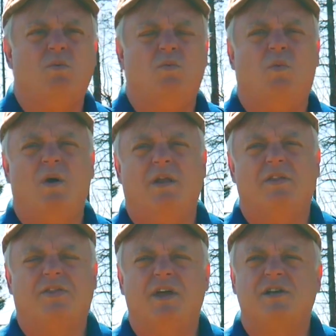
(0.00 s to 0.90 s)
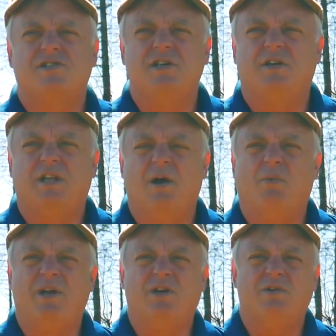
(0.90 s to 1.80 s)
One of the things that
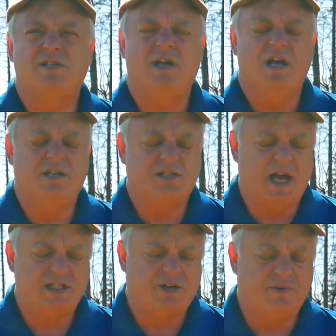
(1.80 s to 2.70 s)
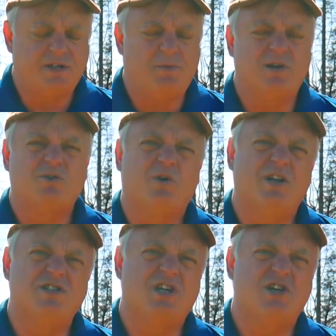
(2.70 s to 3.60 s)
we do as a disaster response
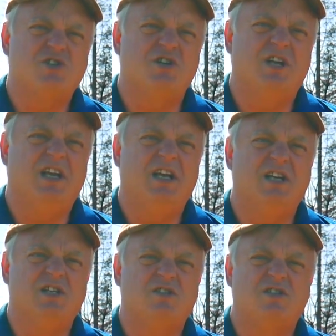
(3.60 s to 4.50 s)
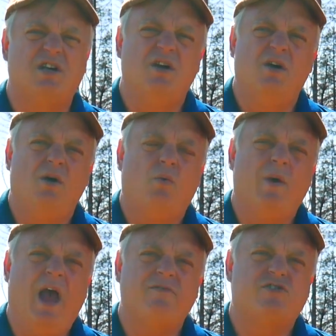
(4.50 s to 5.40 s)
organization is we
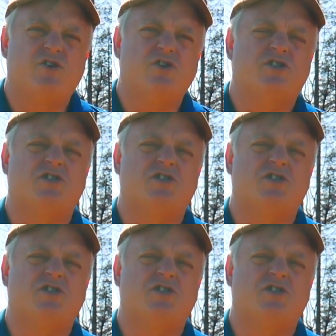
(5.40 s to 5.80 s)
have churches